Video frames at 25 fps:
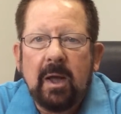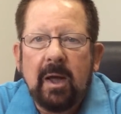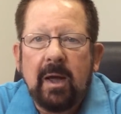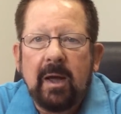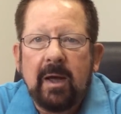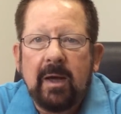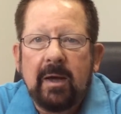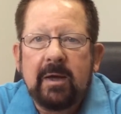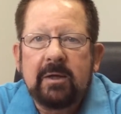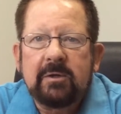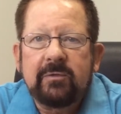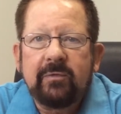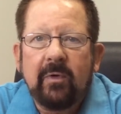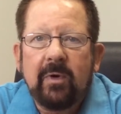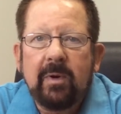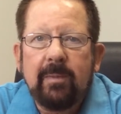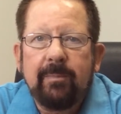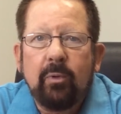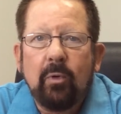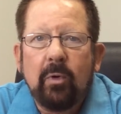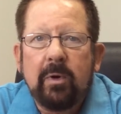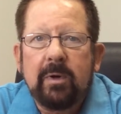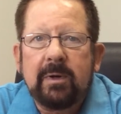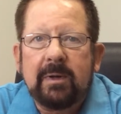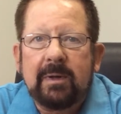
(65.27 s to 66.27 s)
It's very
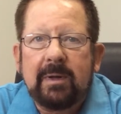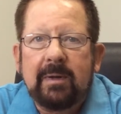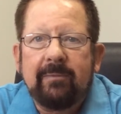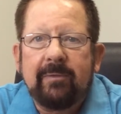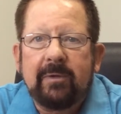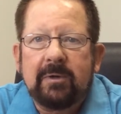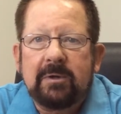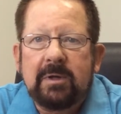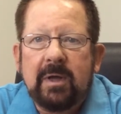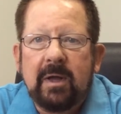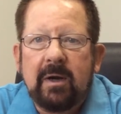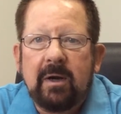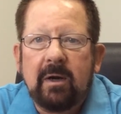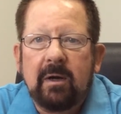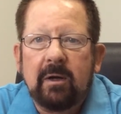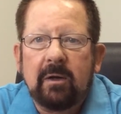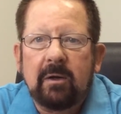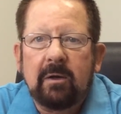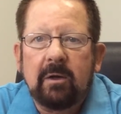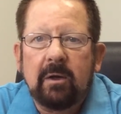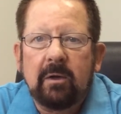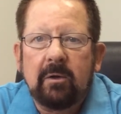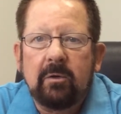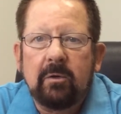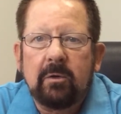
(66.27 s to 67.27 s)
important to give the tenant a
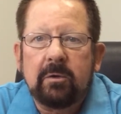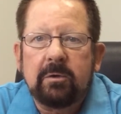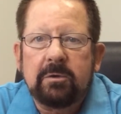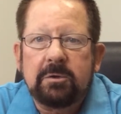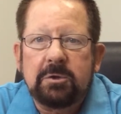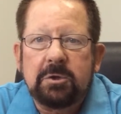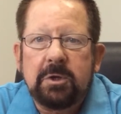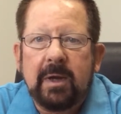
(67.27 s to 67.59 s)
good